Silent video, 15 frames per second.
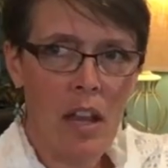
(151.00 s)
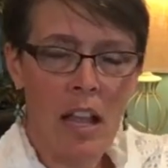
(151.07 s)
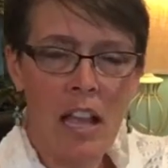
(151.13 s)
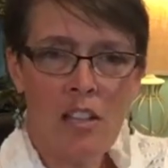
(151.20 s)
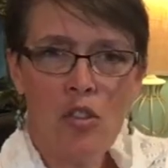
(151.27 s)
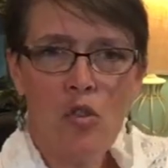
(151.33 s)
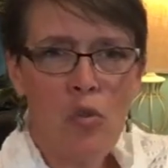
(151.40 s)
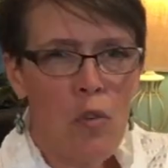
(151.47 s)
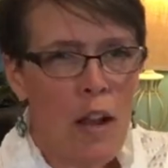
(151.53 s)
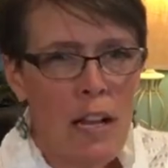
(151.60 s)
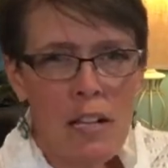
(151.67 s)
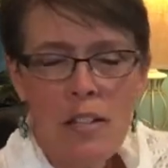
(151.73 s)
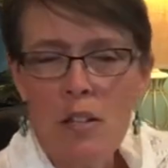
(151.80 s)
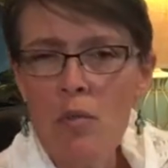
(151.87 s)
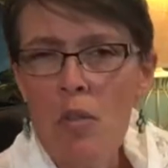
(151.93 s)
as great
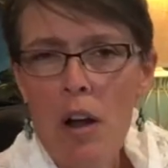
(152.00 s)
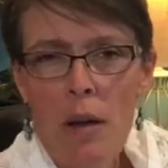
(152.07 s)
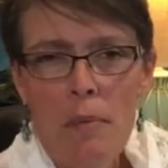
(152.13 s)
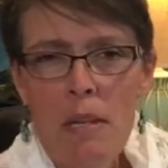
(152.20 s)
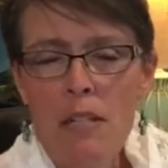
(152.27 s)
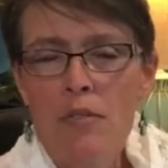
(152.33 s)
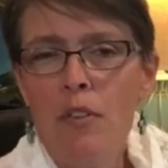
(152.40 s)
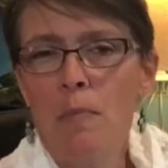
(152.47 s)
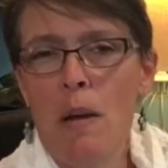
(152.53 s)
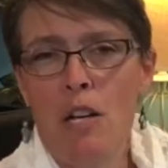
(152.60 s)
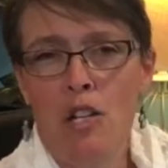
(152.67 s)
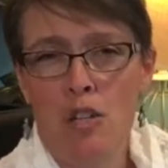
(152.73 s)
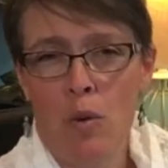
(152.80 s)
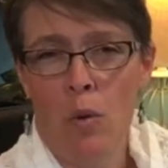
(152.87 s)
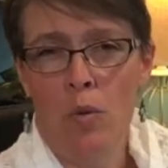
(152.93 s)
as the rub is for my
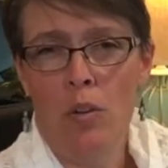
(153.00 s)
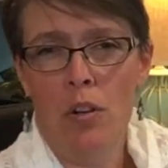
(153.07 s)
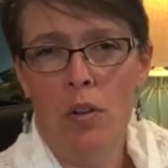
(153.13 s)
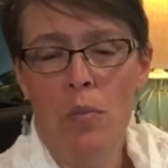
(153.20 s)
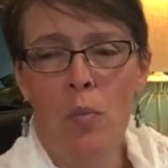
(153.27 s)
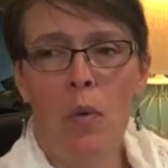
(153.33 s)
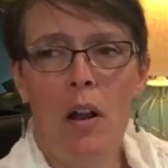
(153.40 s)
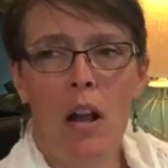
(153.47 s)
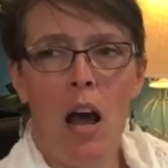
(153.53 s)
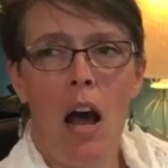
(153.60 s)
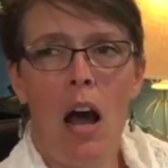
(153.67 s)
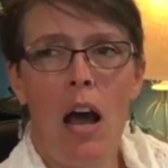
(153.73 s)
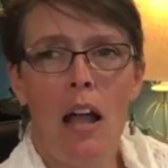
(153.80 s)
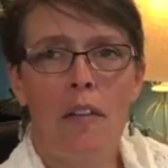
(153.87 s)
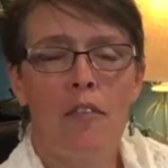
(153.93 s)
shoulder, when
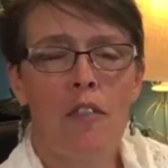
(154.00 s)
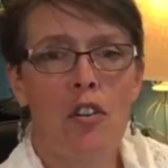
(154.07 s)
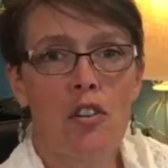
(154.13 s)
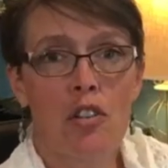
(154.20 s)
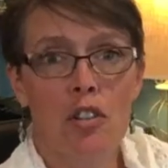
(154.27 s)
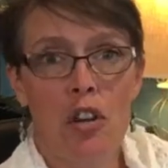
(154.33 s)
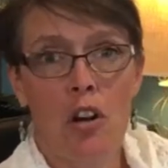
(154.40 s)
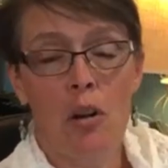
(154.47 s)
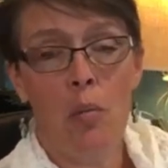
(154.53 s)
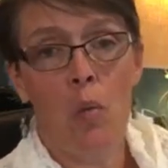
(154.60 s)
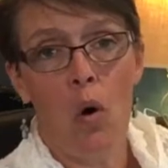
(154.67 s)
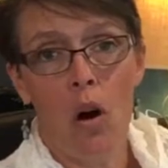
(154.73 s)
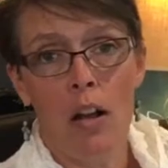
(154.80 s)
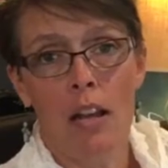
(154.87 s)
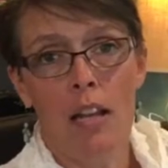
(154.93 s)
I first started
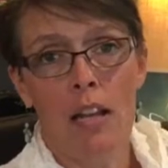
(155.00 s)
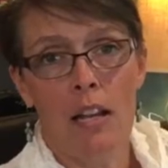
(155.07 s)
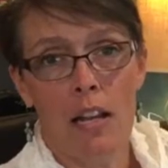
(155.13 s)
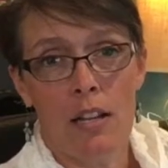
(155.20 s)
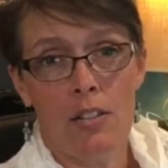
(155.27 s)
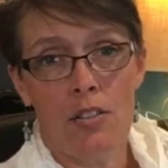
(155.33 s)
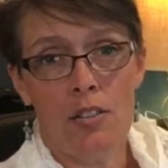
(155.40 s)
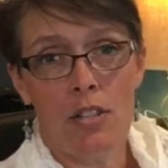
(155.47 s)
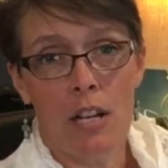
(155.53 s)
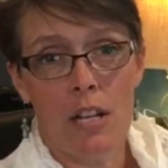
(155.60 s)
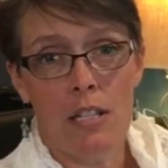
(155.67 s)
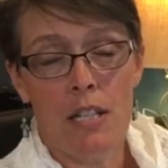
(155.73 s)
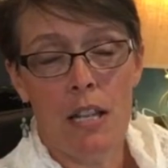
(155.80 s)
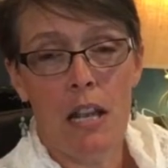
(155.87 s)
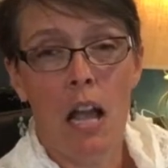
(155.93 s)
walking and
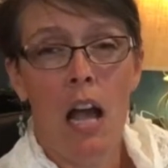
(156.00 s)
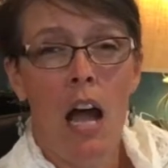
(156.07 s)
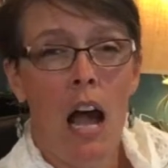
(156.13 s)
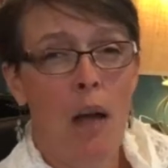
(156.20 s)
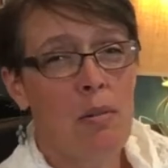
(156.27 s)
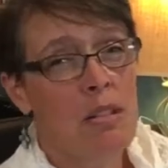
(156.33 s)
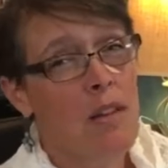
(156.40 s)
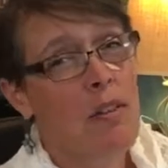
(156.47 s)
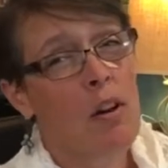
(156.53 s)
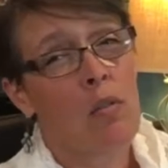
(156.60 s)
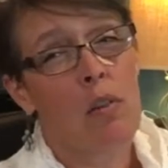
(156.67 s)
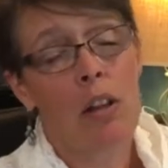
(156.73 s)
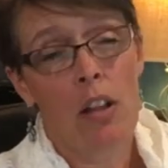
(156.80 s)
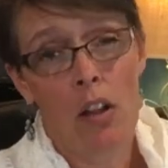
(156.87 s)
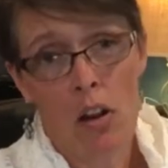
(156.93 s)
exercising, I was having a
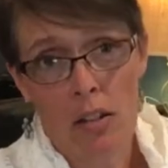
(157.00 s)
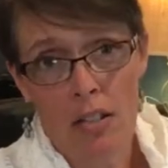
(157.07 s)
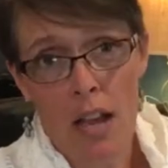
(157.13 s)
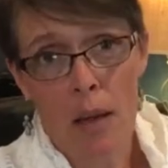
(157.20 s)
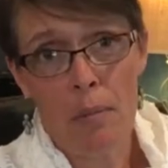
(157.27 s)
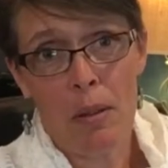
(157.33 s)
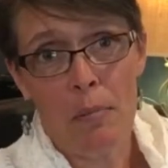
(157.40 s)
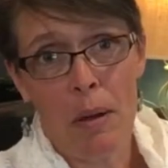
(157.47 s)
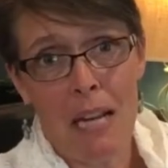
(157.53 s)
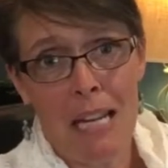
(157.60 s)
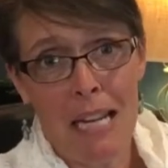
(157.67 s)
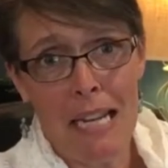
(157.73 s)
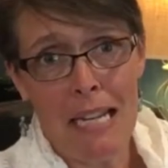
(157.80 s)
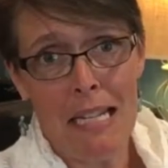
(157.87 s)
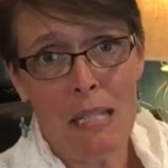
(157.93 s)
really hard time with my
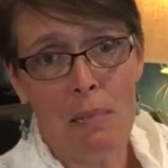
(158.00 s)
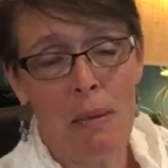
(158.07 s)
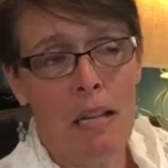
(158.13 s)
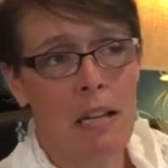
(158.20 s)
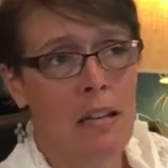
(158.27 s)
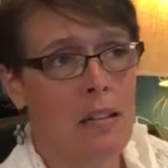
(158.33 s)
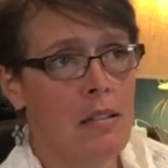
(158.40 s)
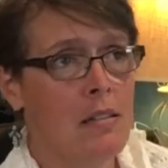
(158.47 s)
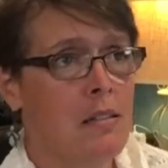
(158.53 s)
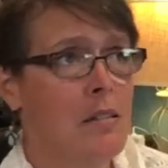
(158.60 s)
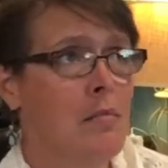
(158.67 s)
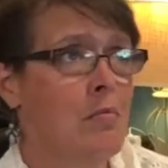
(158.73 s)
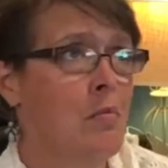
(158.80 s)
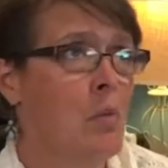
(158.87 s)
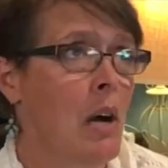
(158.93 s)
knees because,
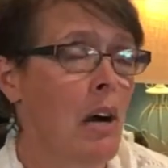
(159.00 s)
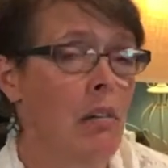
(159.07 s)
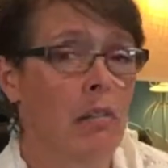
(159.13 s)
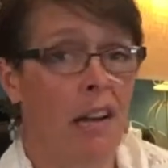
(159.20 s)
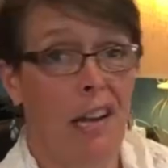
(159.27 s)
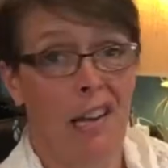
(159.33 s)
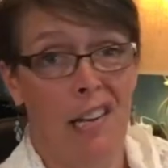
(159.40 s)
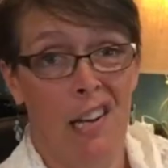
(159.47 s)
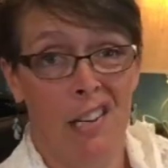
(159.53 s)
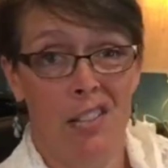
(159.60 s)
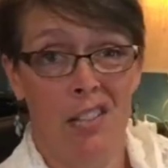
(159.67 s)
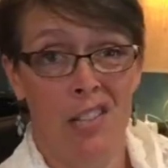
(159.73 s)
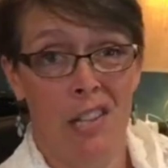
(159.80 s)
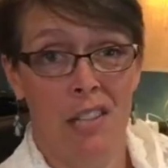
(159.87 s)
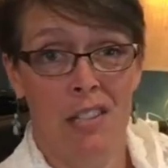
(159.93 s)
well, I hadn't
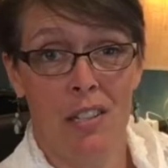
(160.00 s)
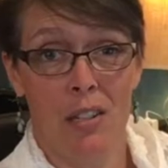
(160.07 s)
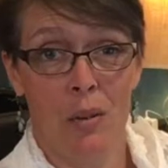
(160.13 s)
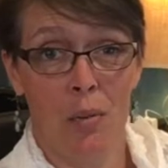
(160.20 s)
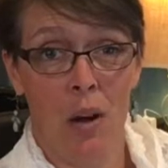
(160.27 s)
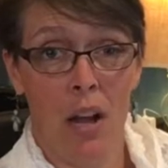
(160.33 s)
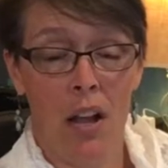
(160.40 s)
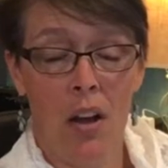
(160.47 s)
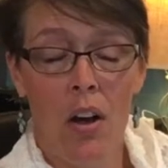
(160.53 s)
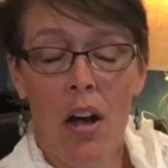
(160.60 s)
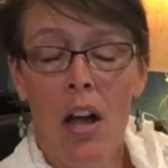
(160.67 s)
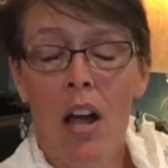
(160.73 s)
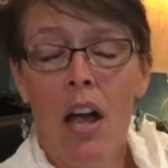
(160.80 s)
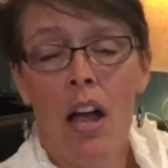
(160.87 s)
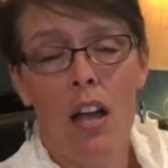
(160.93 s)
exercised in a while,
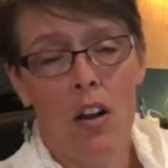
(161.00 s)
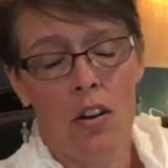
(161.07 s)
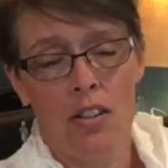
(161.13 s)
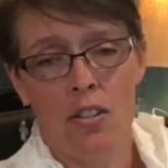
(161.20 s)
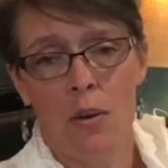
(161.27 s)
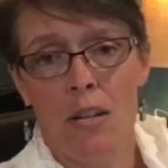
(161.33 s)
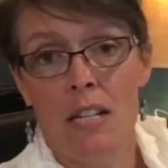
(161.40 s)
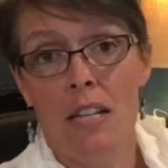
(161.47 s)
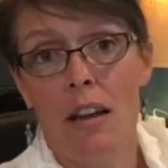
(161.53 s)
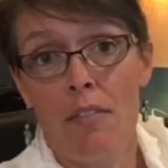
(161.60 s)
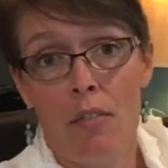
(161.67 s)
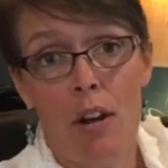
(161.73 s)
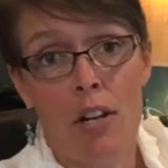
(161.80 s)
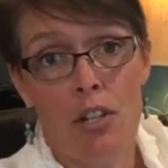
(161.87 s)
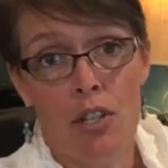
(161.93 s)
and also I didn't have
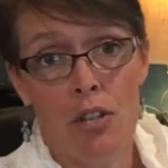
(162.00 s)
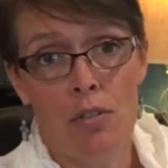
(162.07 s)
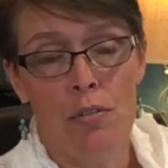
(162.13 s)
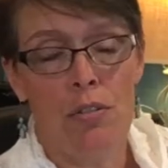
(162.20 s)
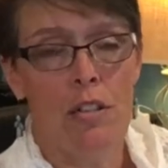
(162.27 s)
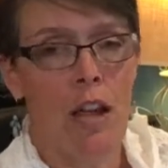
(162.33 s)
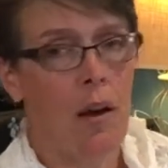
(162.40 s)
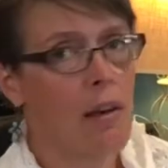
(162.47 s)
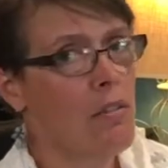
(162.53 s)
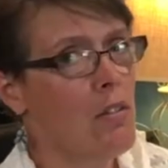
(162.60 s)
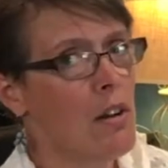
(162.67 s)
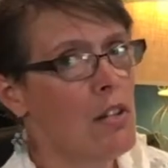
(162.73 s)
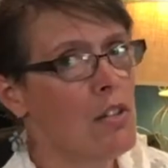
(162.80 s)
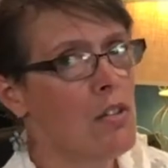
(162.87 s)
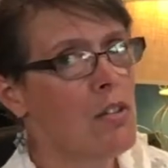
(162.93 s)
the right shoes. Now I have the
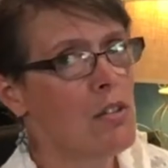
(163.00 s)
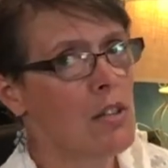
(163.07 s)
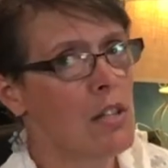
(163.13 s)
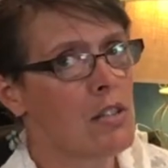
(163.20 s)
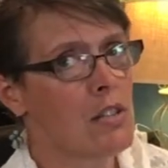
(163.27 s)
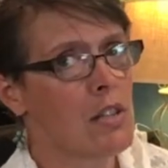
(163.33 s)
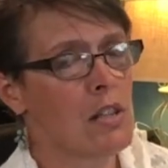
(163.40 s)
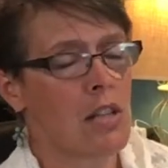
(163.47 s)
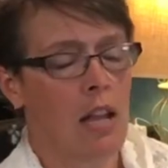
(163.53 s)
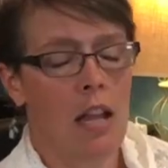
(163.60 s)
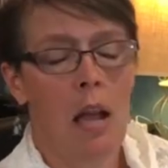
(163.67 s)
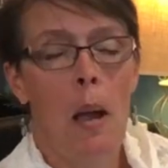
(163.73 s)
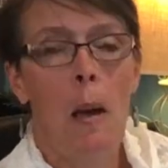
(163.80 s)
right shoes, so that's a good thing.